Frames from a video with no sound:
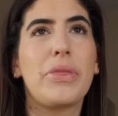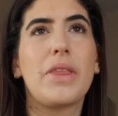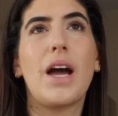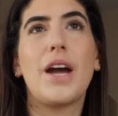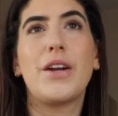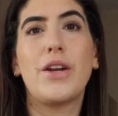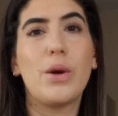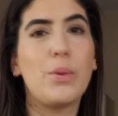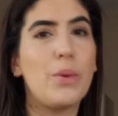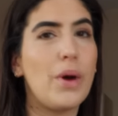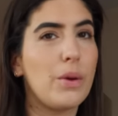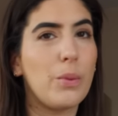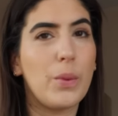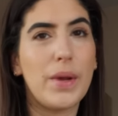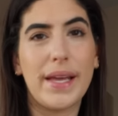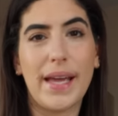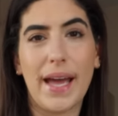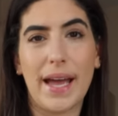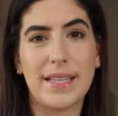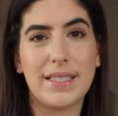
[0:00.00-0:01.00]
I don't work
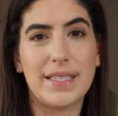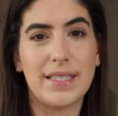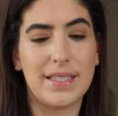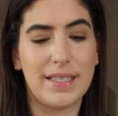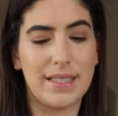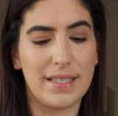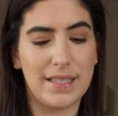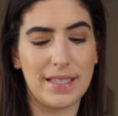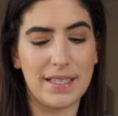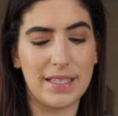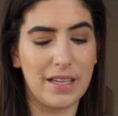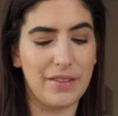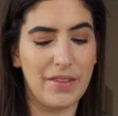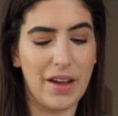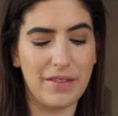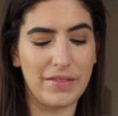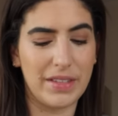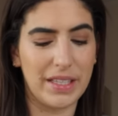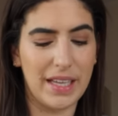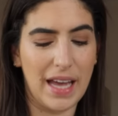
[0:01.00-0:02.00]
weekends since I've
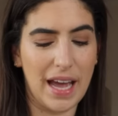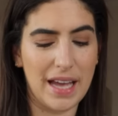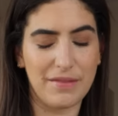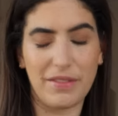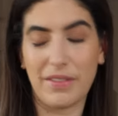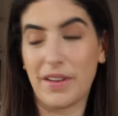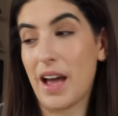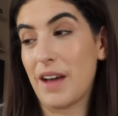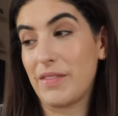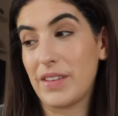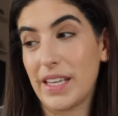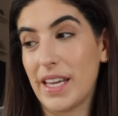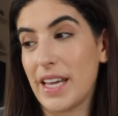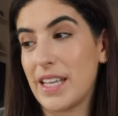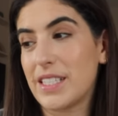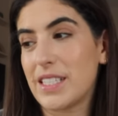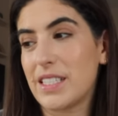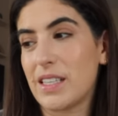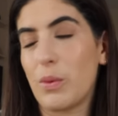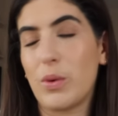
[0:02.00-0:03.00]
having have, having
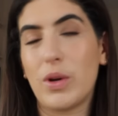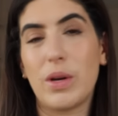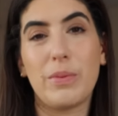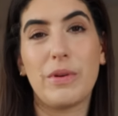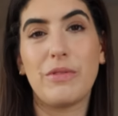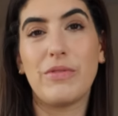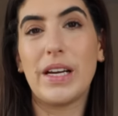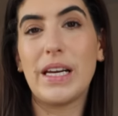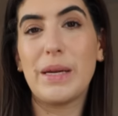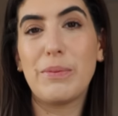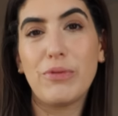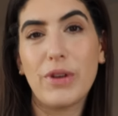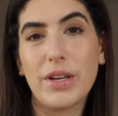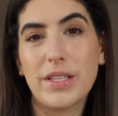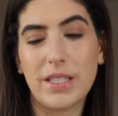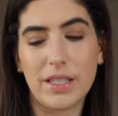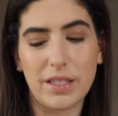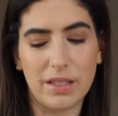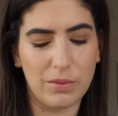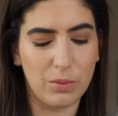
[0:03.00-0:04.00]
kids because I want to be really
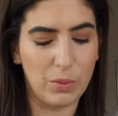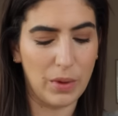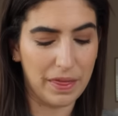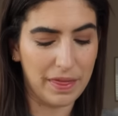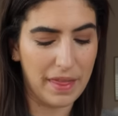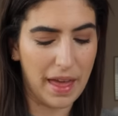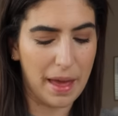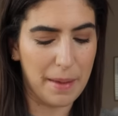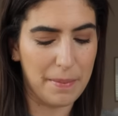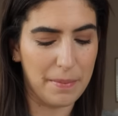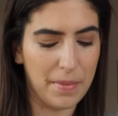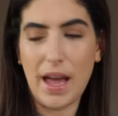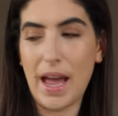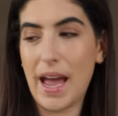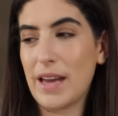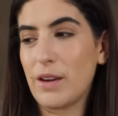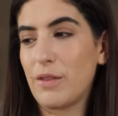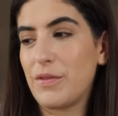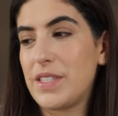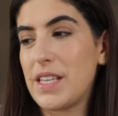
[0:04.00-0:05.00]
present with them,
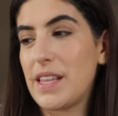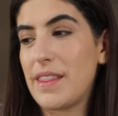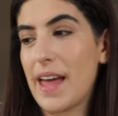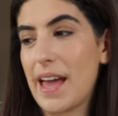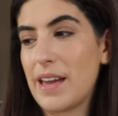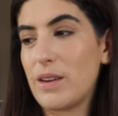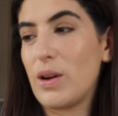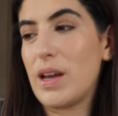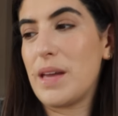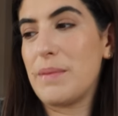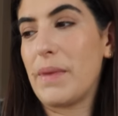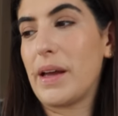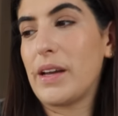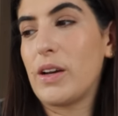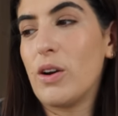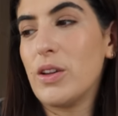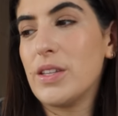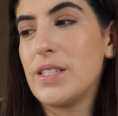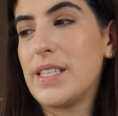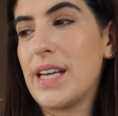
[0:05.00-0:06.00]
and obviously they're not in my
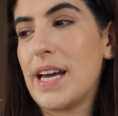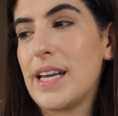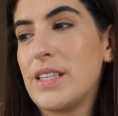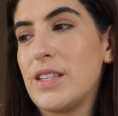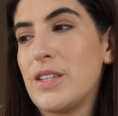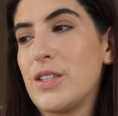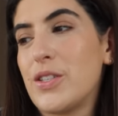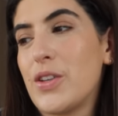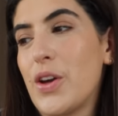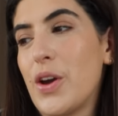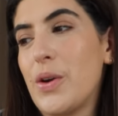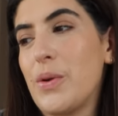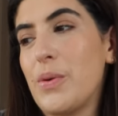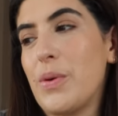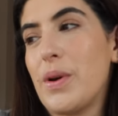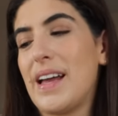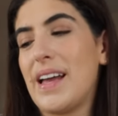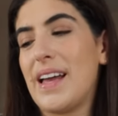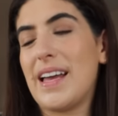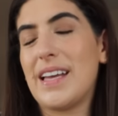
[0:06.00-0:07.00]
content.
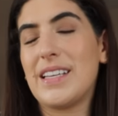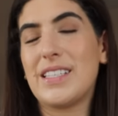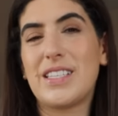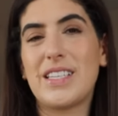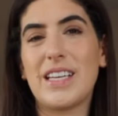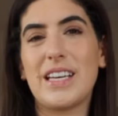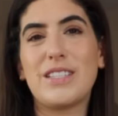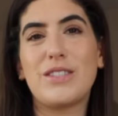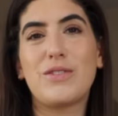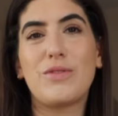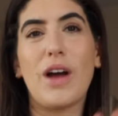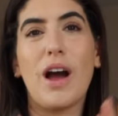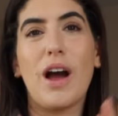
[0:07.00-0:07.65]
So it's it's